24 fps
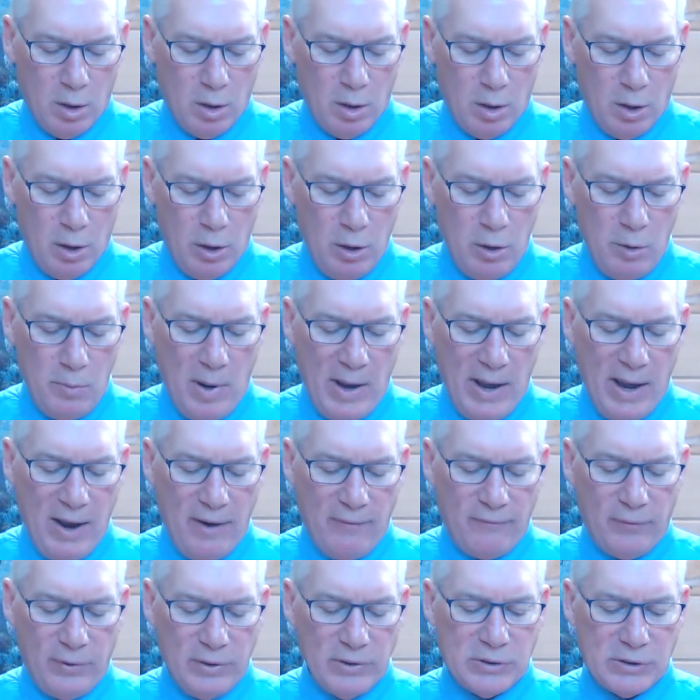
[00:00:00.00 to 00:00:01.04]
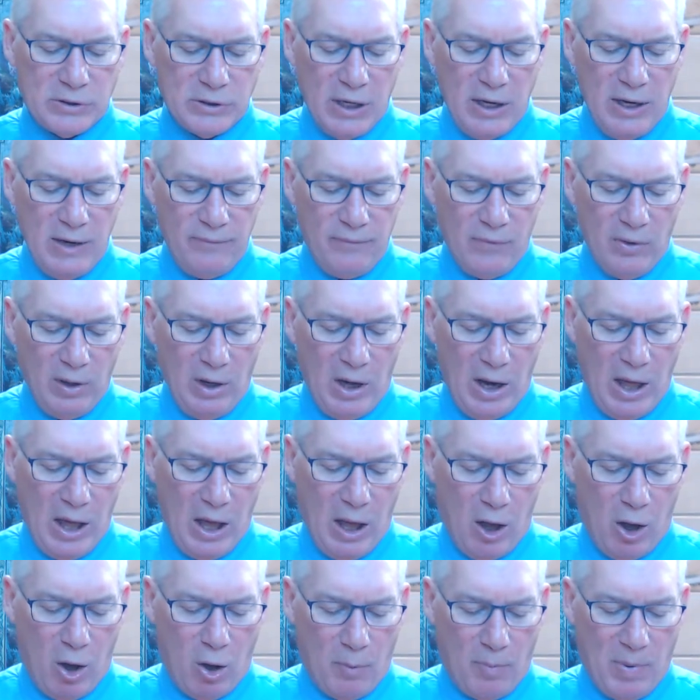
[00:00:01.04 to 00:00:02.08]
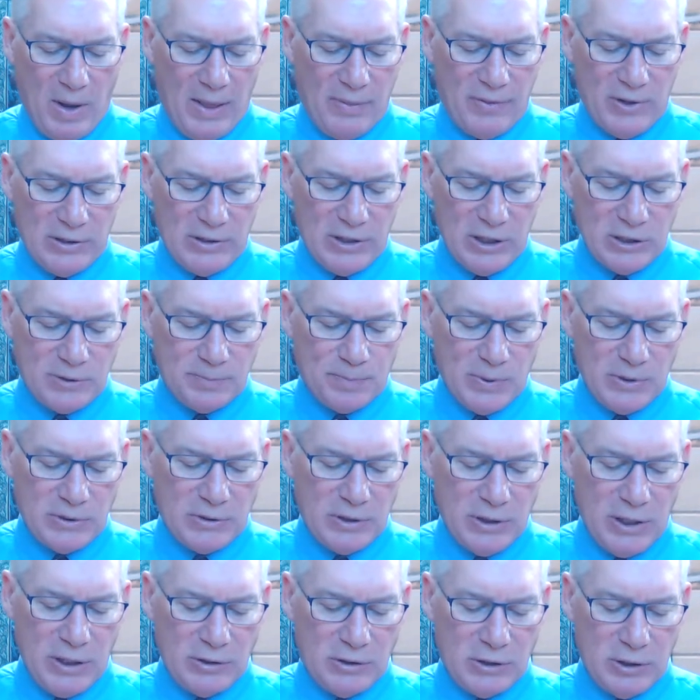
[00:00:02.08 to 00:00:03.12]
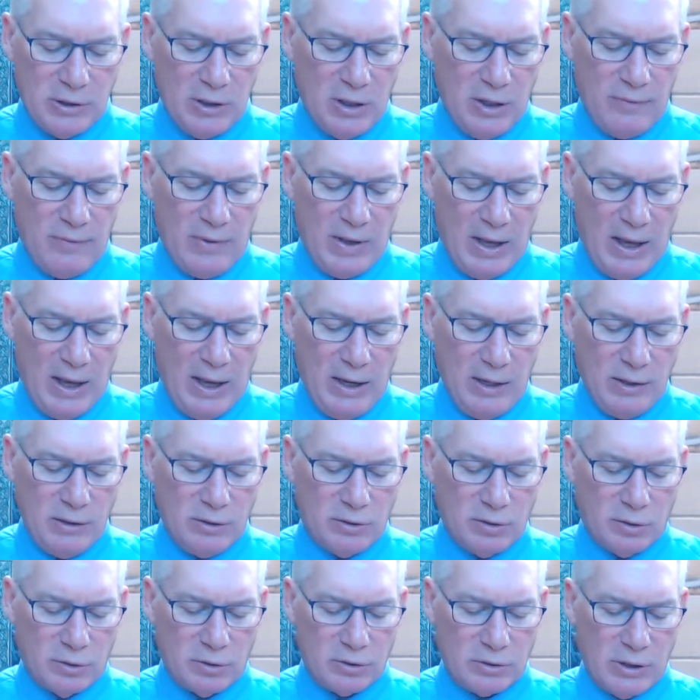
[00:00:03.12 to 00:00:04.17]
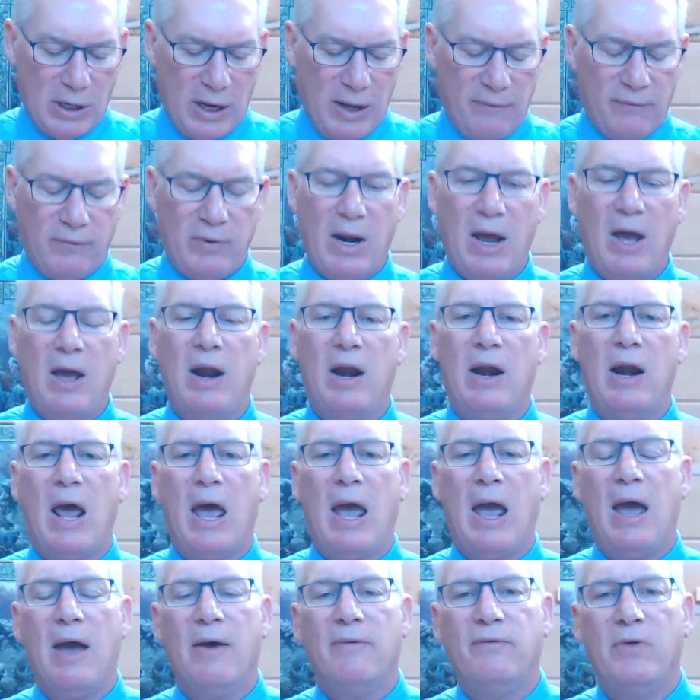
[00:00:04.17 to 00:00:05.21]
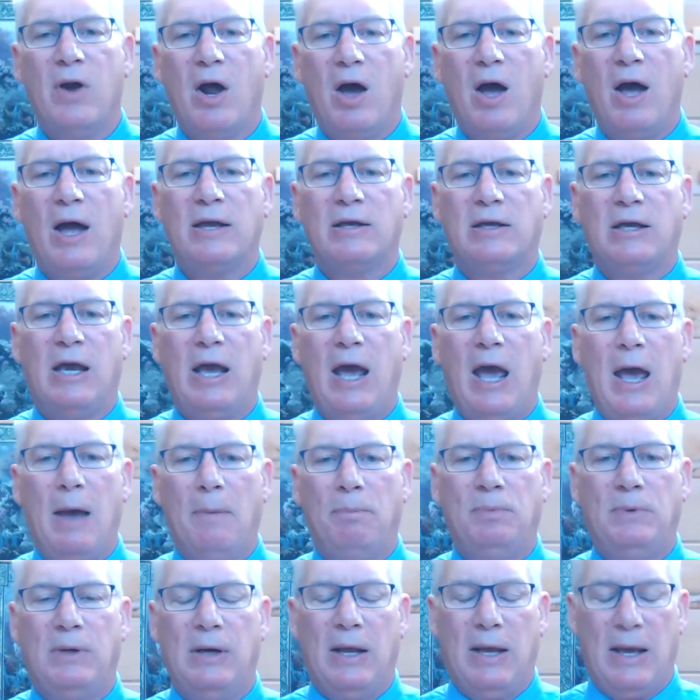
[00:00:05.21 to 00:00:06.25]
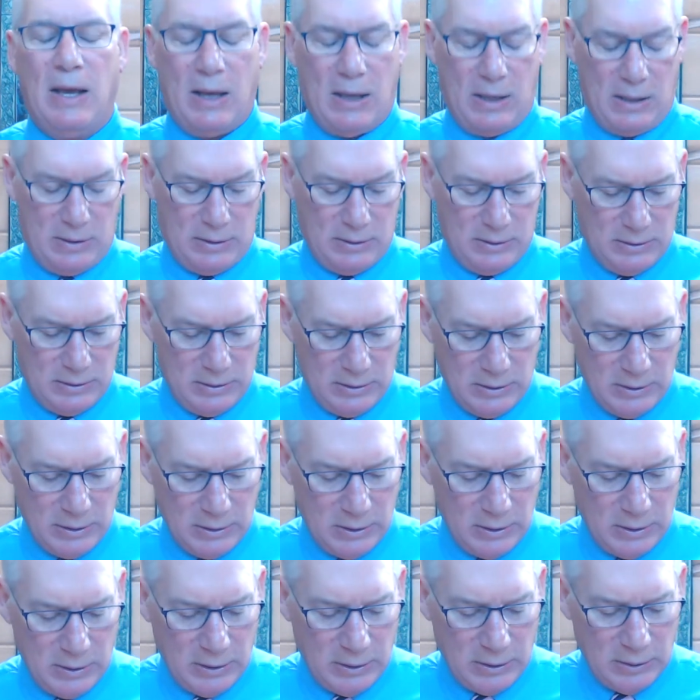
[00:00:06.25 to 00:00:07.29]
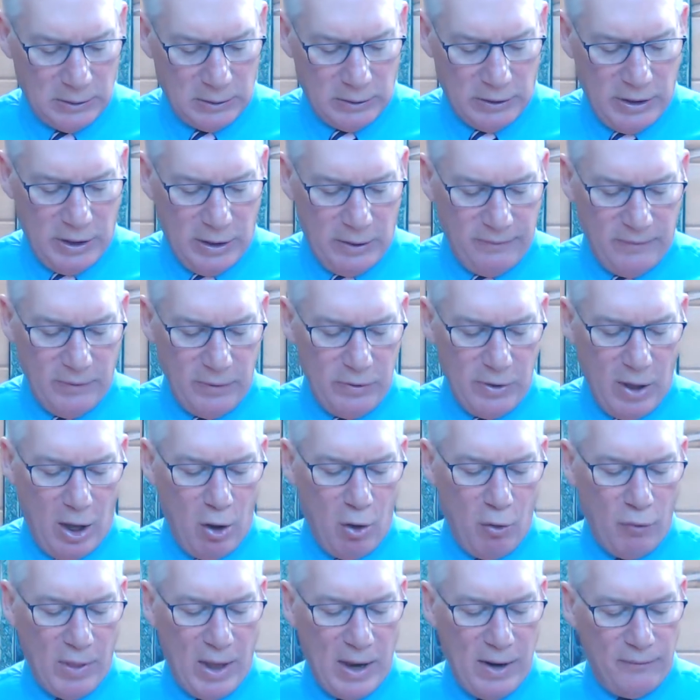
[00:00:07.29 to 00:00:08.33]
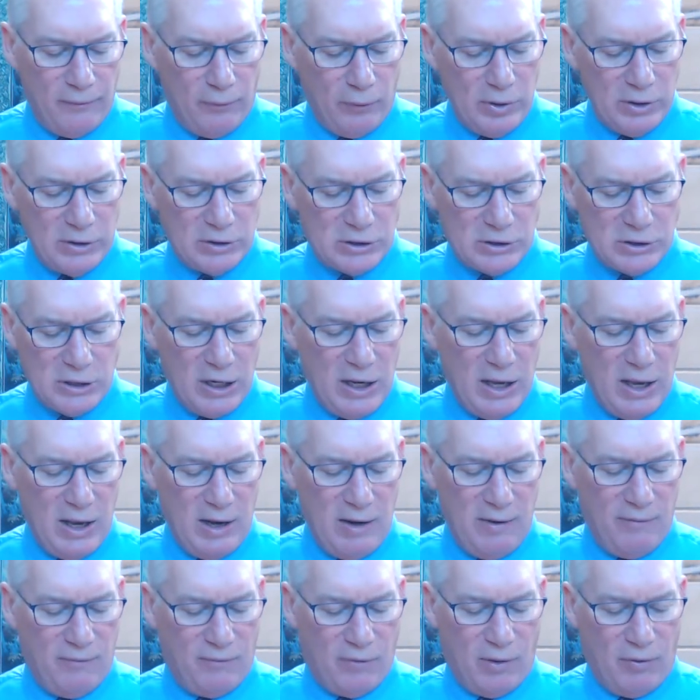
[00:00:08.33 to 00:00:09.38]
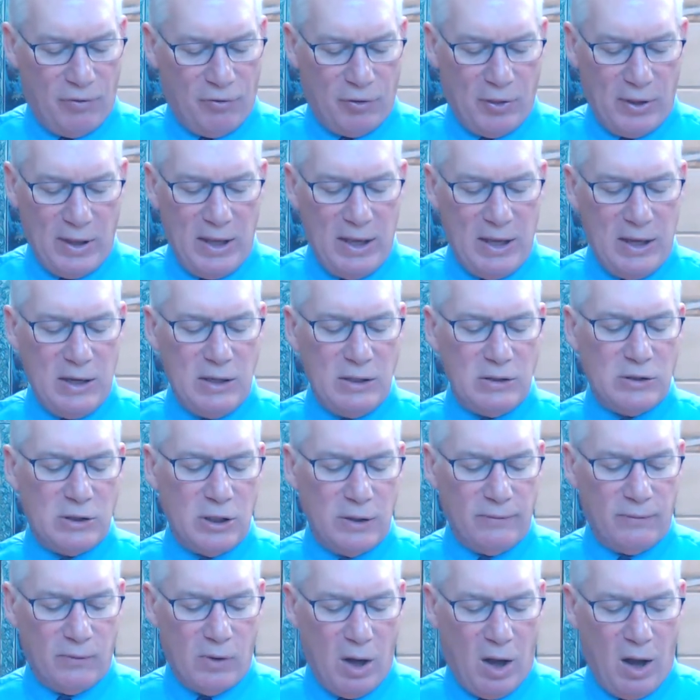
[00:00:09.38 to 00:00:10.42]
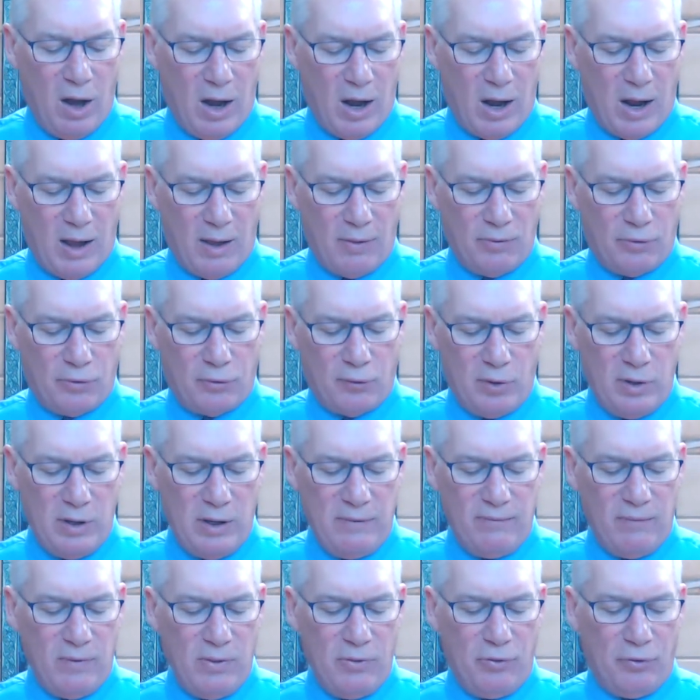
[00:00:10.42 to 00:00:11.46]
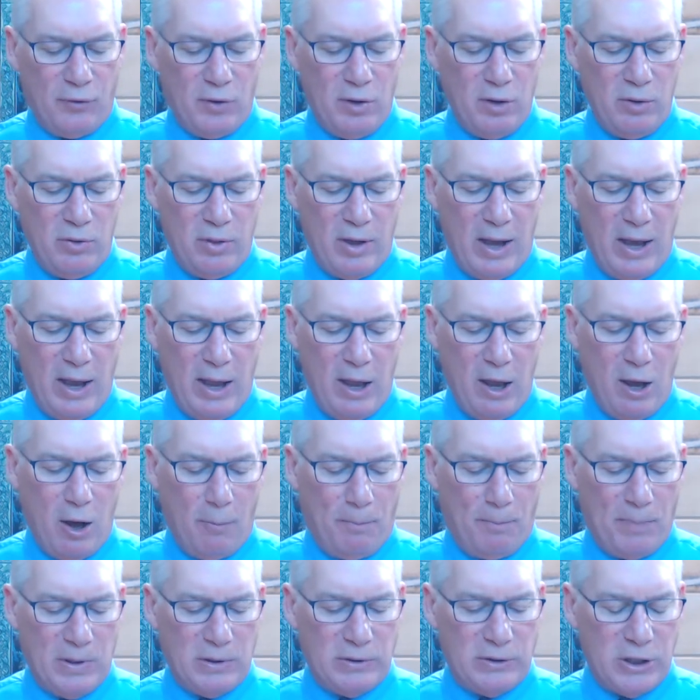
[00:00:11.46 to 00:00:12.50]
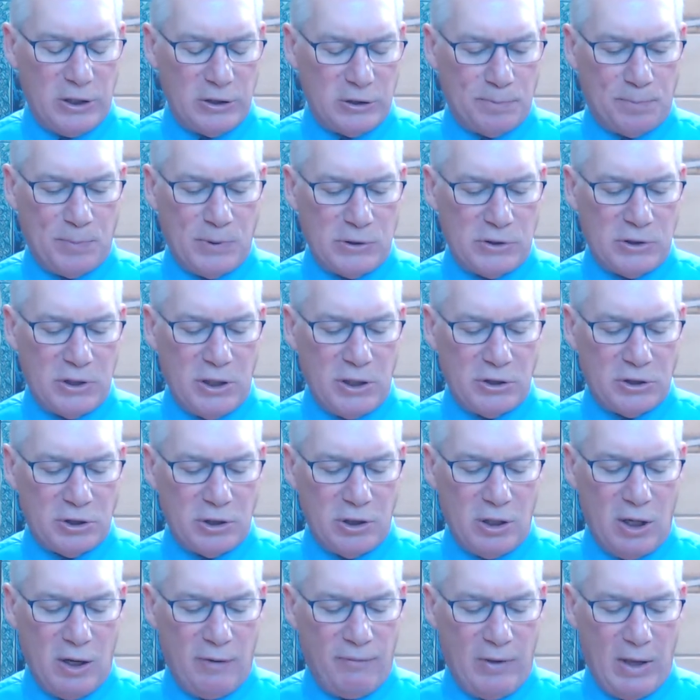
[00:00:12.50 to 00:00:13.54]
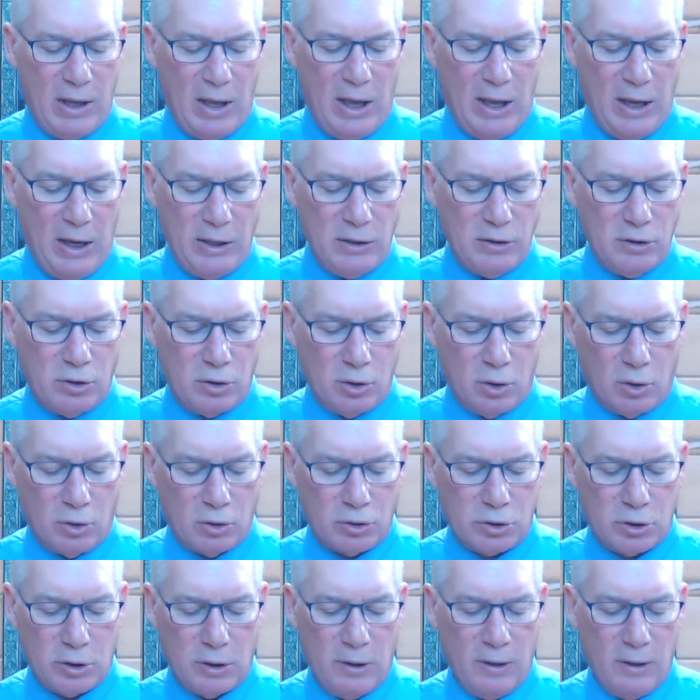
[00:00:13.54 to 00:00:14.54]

whom have received the law by the disposition of the angels, have not, have not kept it, even though they've received the things of God, through, even through the help and disposition of the angels,